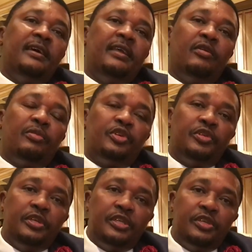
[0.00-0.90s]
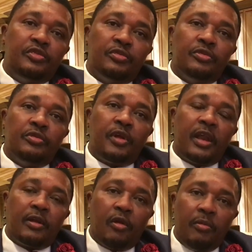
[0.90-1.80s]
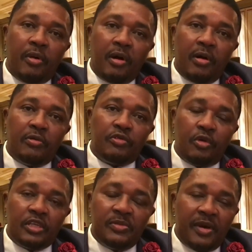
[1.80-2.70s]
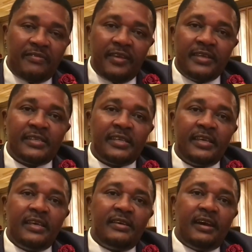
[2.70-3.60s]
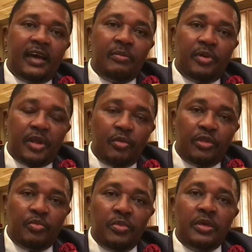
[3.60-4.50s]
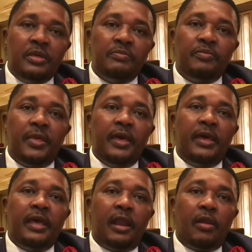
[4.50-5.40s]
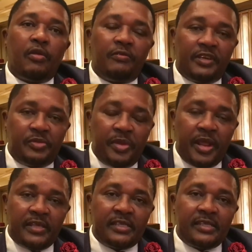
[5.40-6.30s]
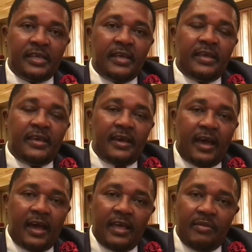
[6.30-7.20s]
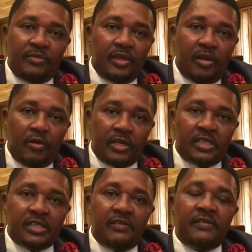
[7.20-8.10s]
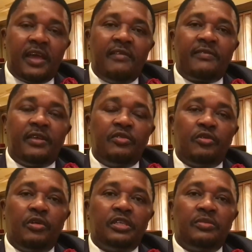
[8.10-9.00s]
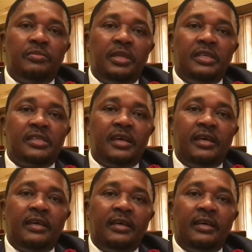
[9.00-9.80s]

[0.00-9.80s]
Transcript: an opportunity to run global tourism affairs. I bring with me a lot of experience. I am the longest serving African tourism minister